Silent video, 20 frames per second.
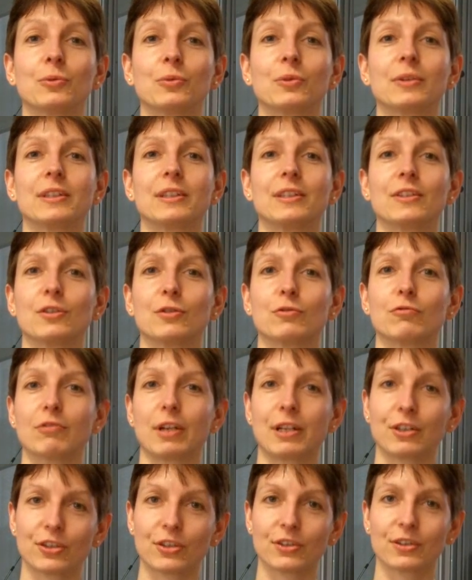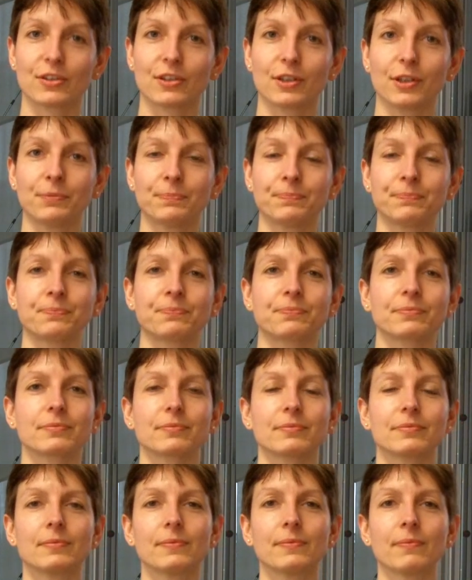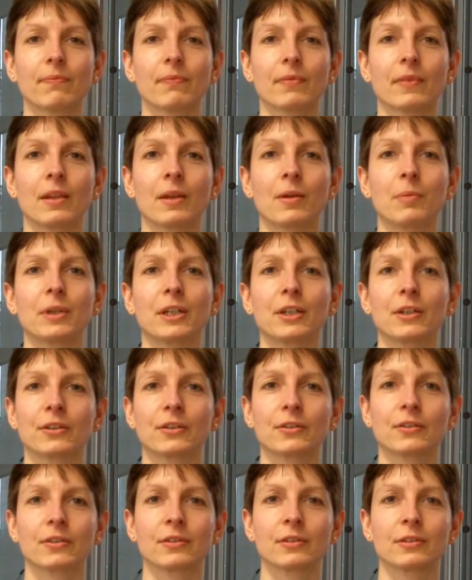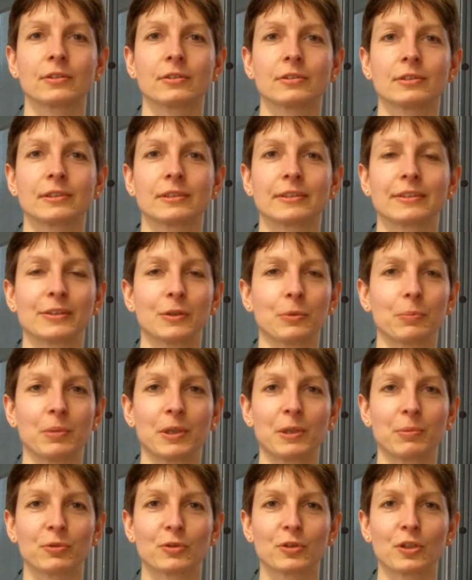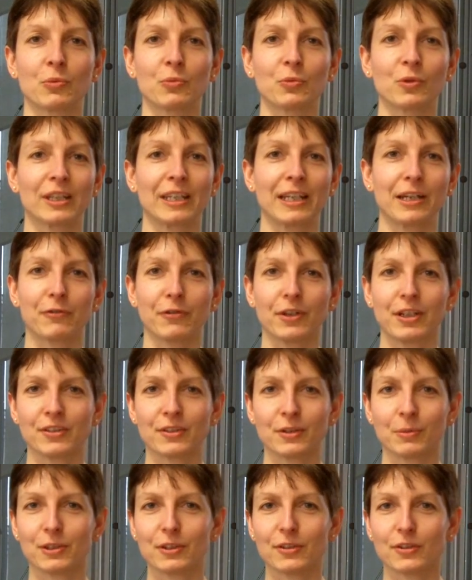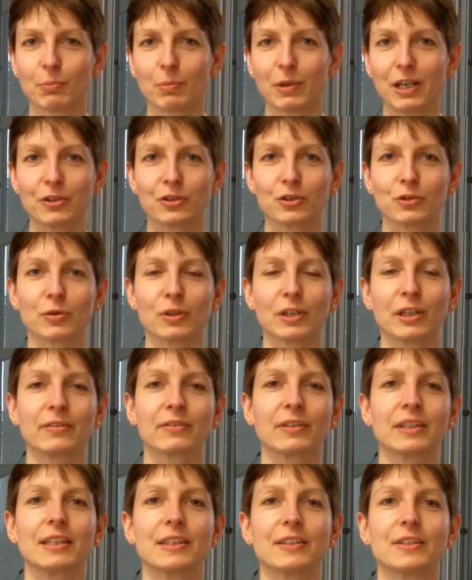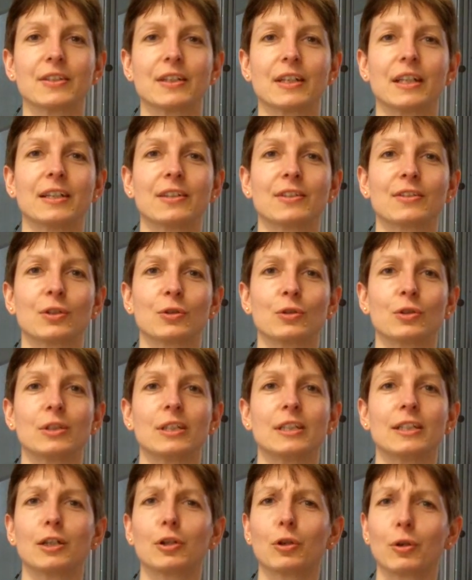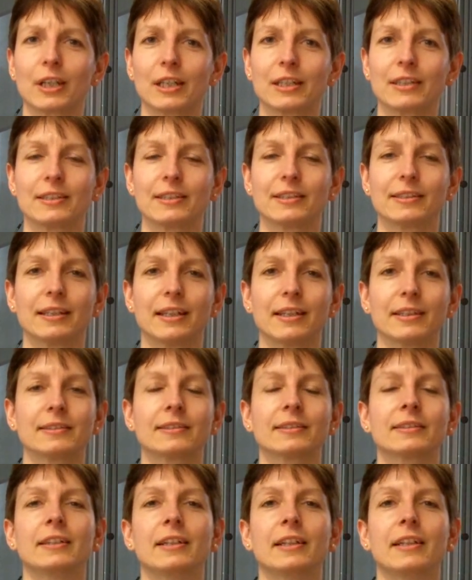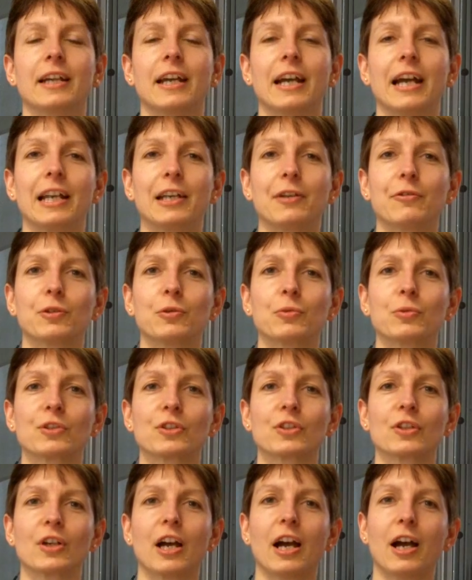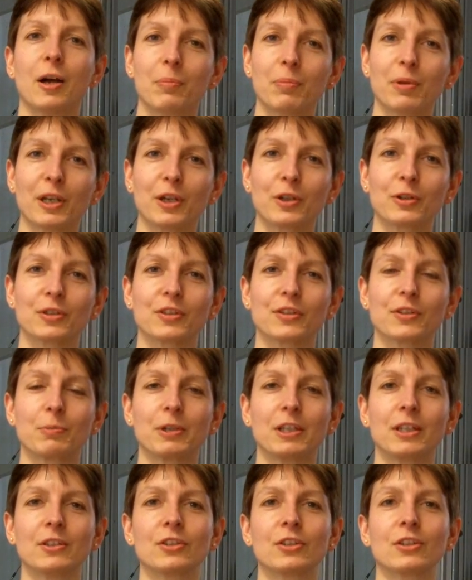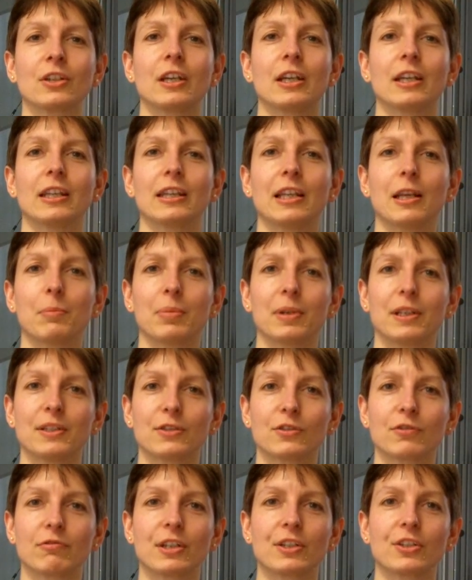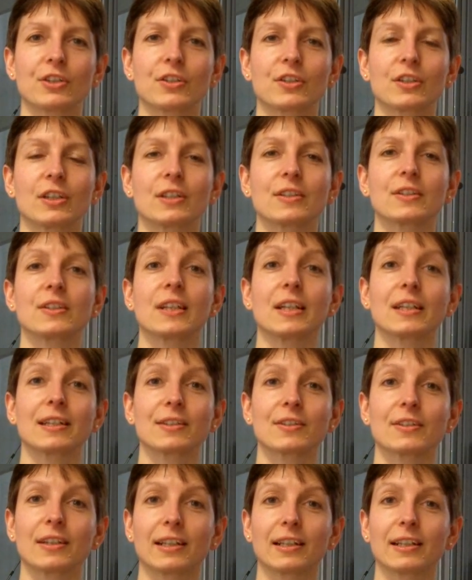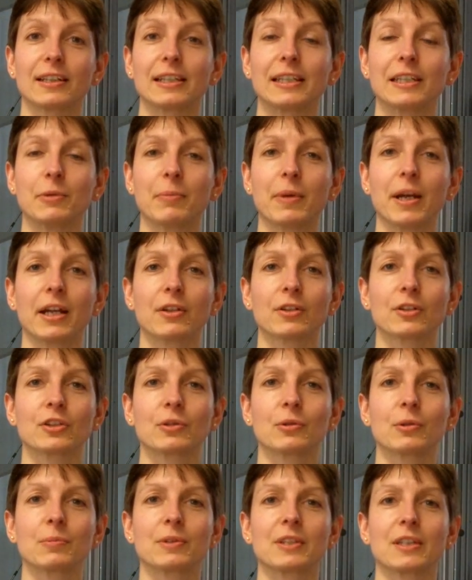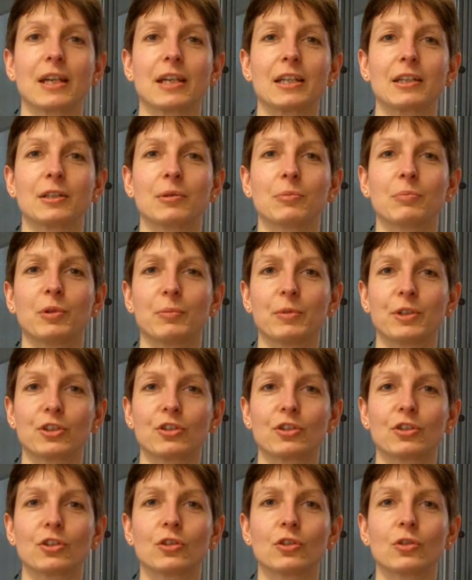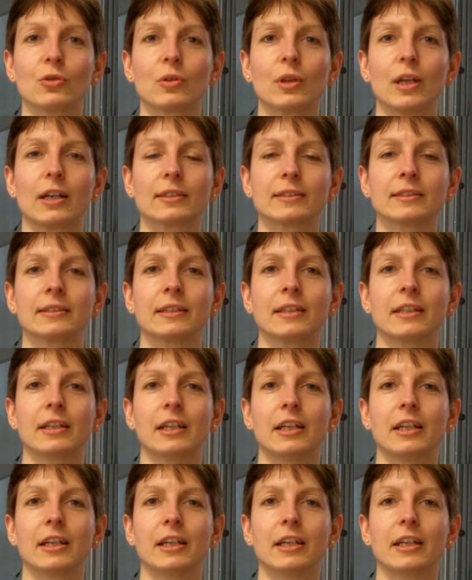You will need to register, because some people don't want their face to be splashed all over the internet, so you need login details. And if you want to upload a speech, then please register and send us a little email to obtain permission to do that.